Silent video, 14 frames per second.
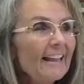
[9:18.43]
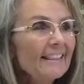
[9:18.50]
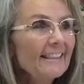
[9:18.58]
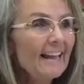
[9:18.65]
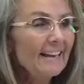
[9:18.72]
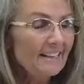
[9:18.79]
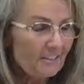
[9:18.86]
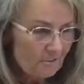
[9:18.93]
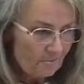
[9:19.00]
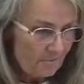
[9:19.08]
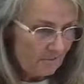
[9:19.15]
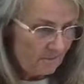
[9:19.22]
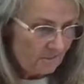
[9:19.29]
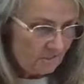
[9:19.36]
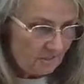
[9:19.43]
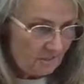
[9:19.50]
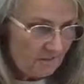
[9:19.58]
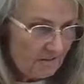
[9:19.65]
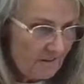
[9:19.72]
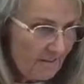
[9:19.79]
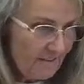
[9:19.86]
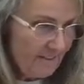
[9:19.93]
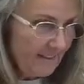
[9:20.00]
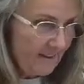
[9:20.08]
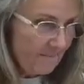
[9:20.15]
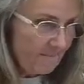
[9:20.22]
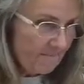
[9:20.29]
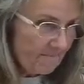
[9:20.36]
Thank you, Miss
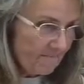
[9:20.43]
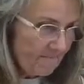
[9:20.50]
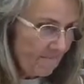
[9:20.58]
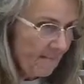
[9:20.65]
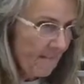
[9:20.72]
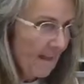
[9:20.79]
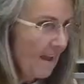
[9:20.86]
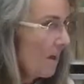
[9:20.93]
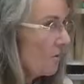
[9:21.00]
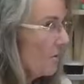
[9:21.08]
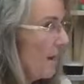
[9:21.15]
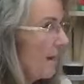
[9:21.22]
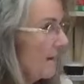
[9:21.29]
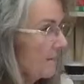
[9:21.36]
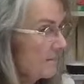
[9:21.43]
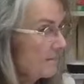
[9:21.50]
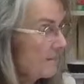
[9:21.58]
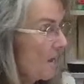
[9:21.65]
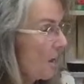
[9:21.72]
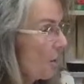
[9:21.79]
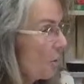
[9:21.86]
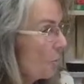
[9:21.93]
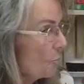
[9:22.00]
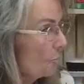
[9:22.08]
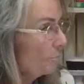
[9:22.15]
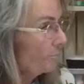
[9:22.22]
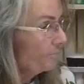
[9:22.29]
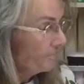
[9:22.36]
Judith. Okay, so